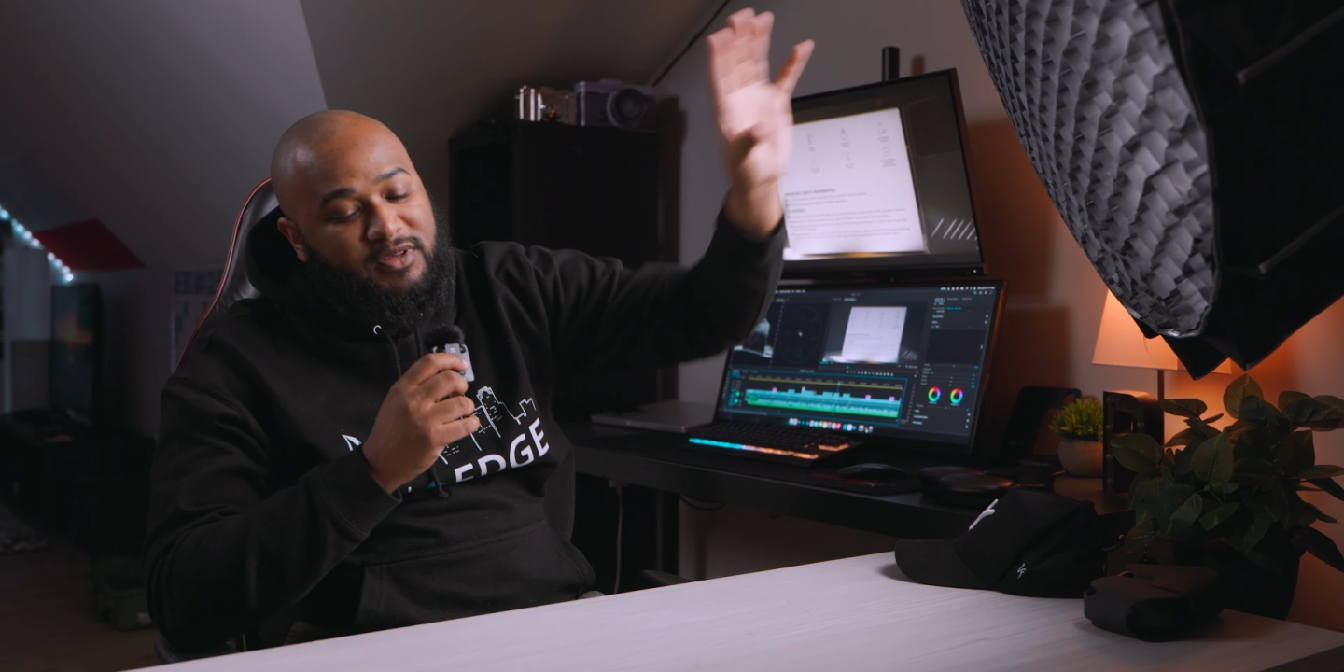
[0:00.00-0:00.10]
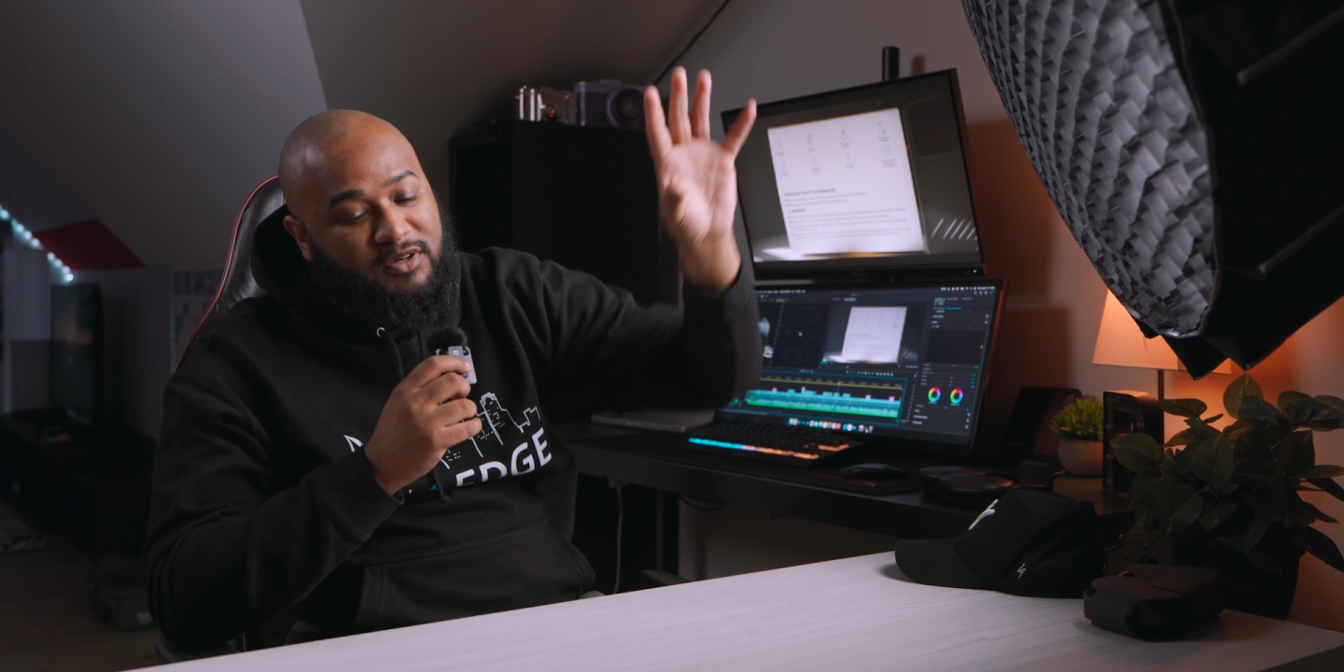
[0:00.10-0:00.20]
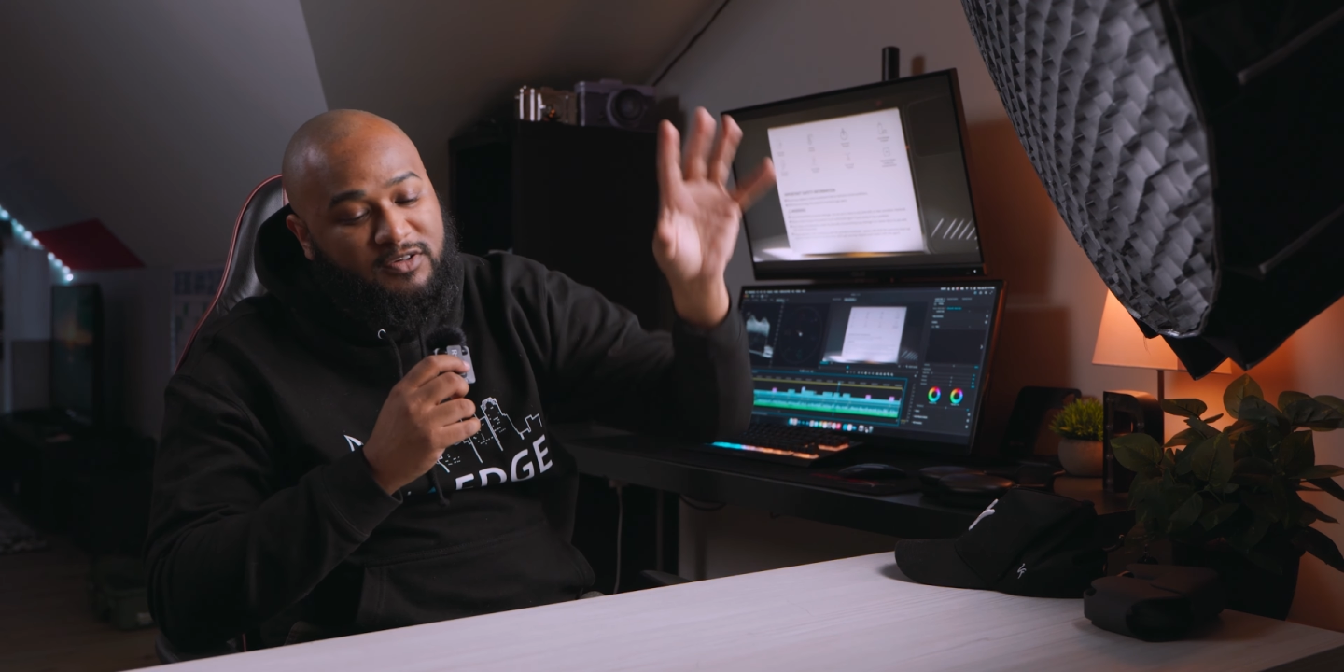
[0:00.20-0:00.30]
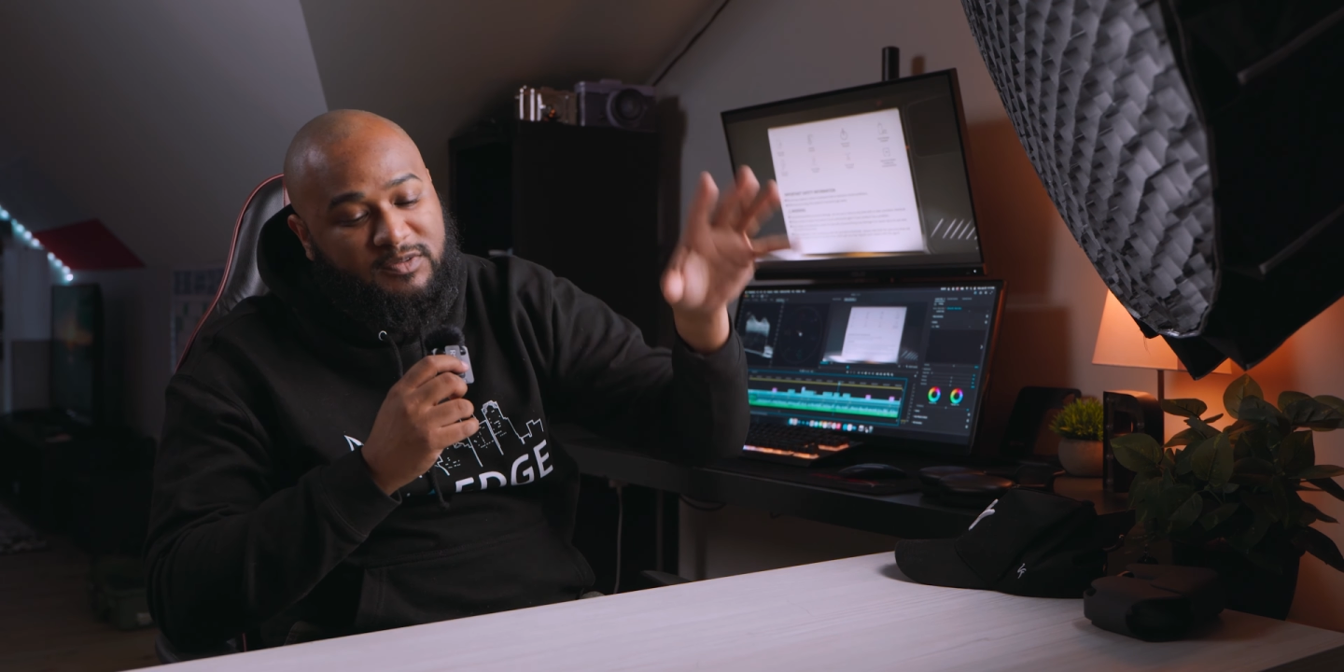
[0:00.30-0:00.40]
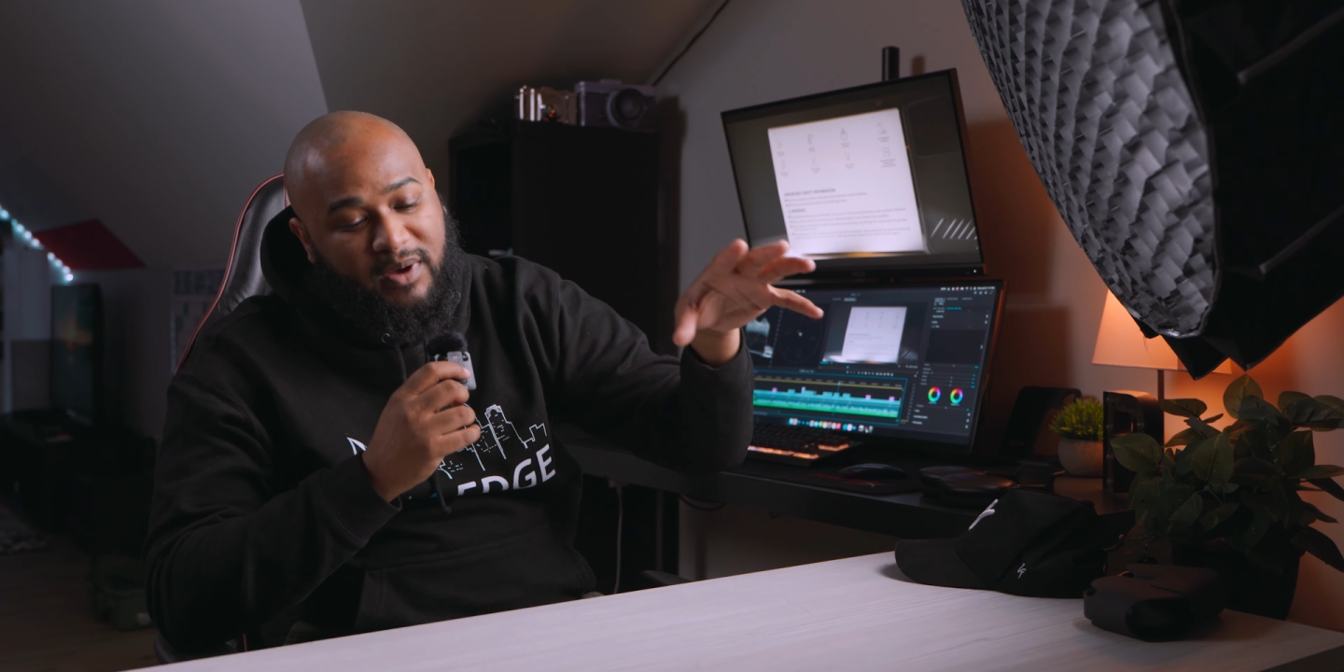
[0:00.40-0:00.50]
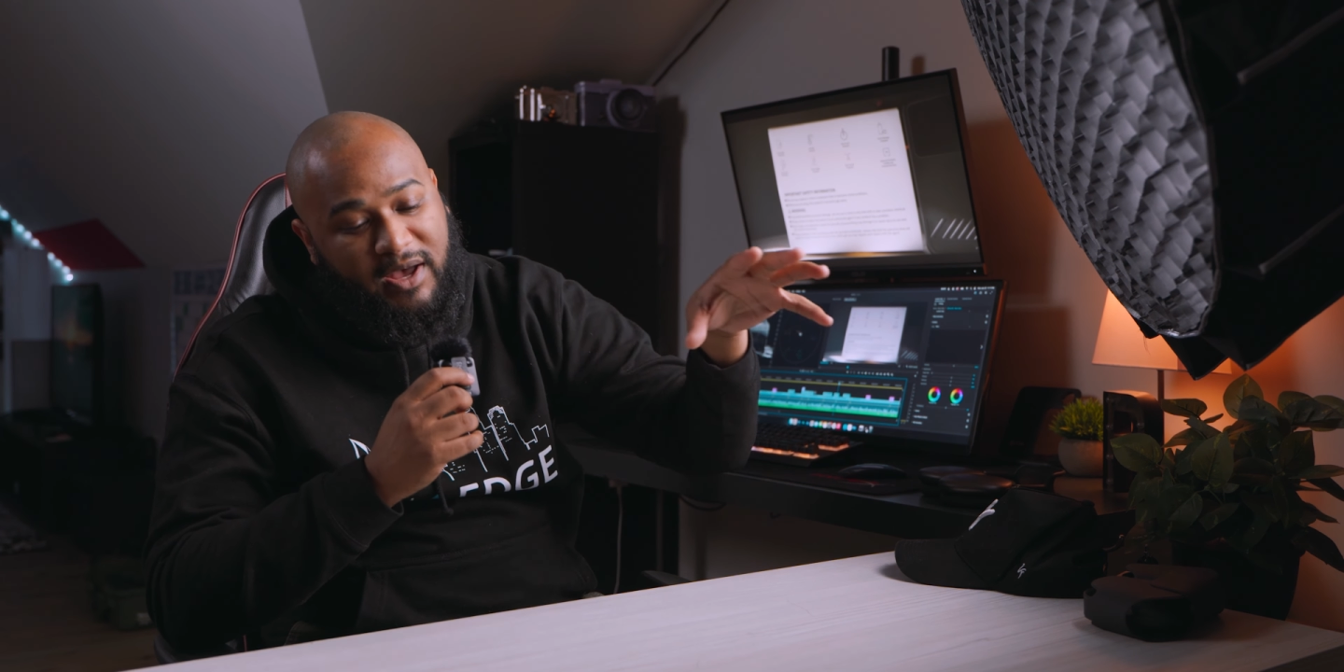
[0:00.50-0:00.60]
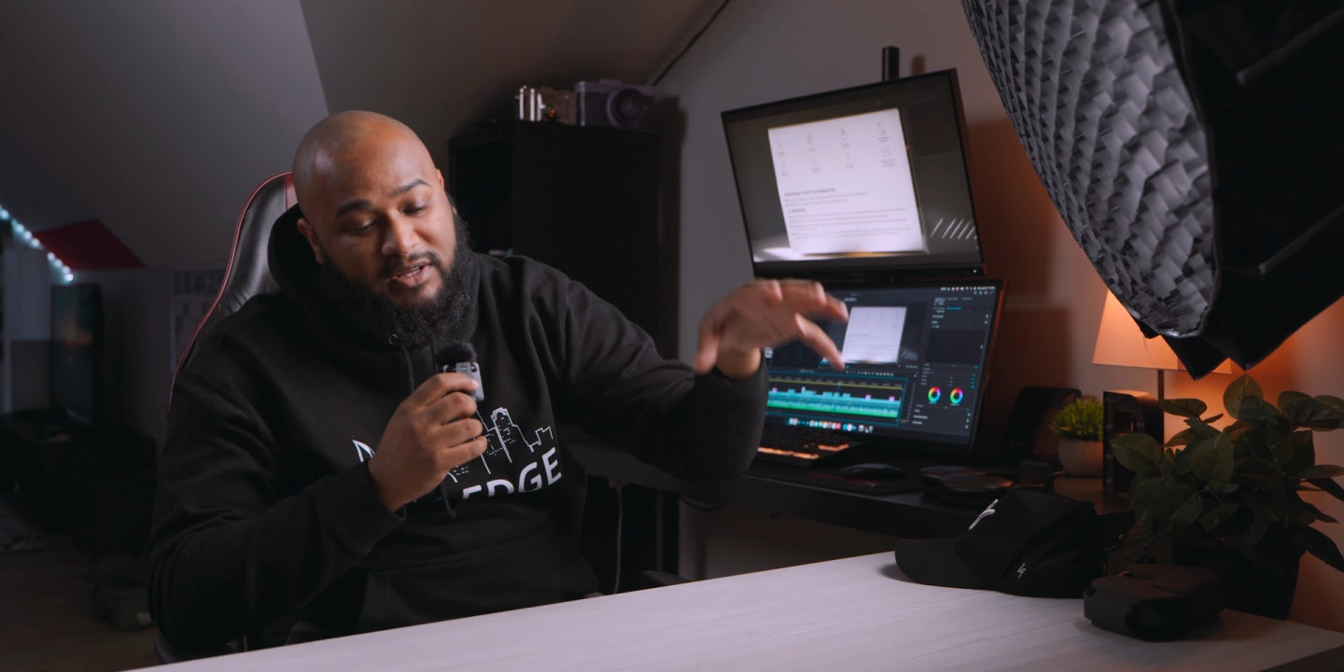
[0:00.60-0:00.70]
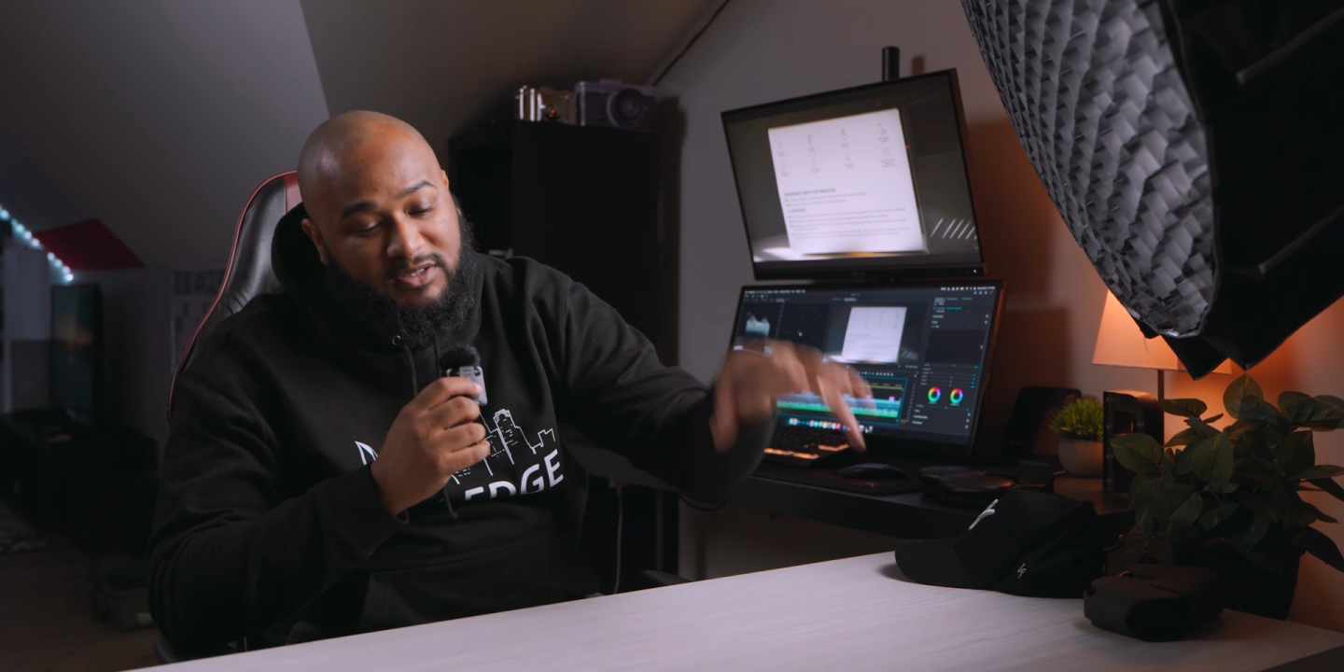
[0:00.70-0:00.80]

use my